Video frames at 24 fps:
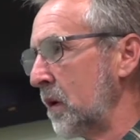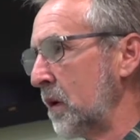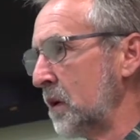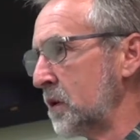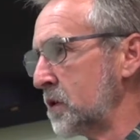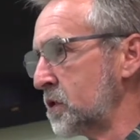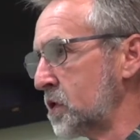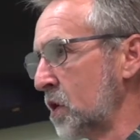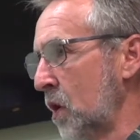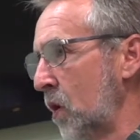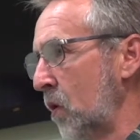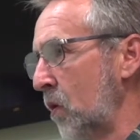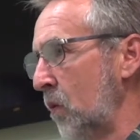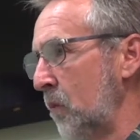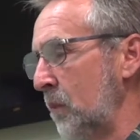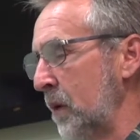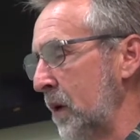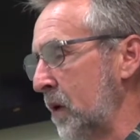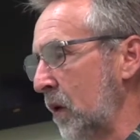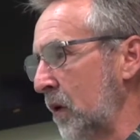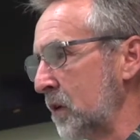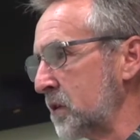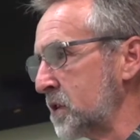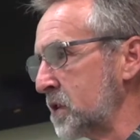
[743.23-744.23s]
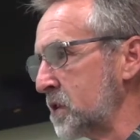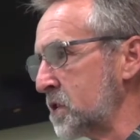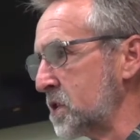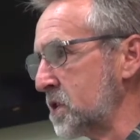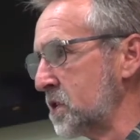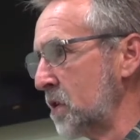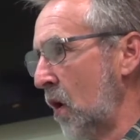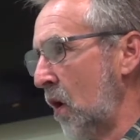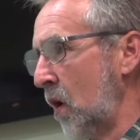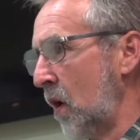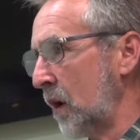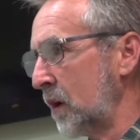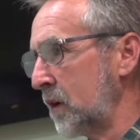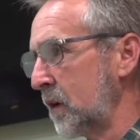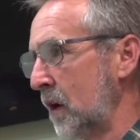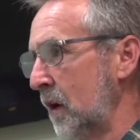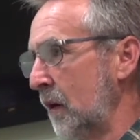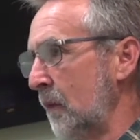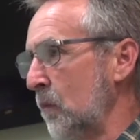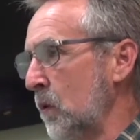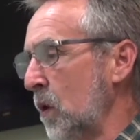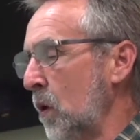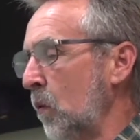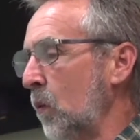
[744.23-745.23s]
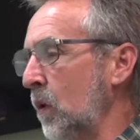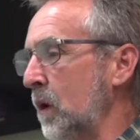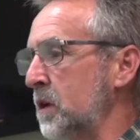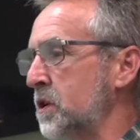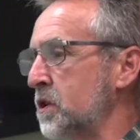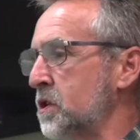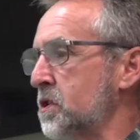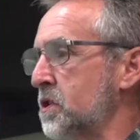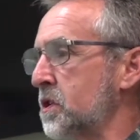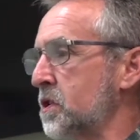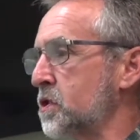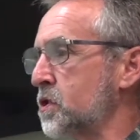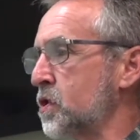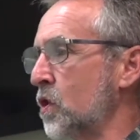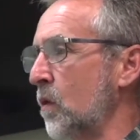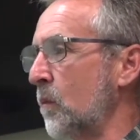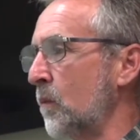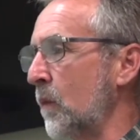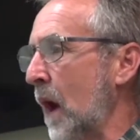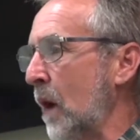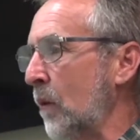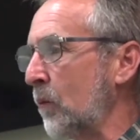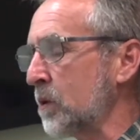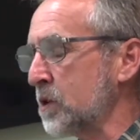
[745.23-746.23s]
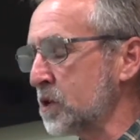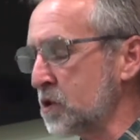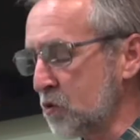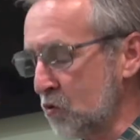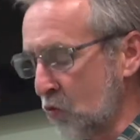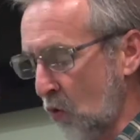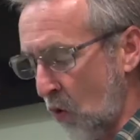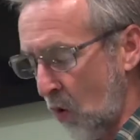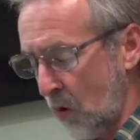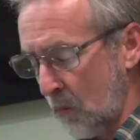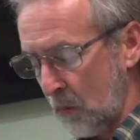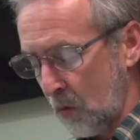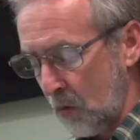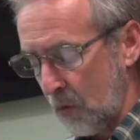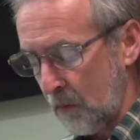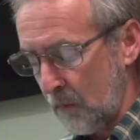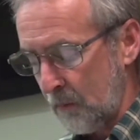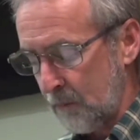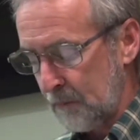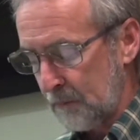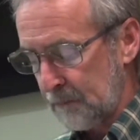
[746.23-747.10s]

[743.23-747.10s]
So, because it's not, we just assume that was normal.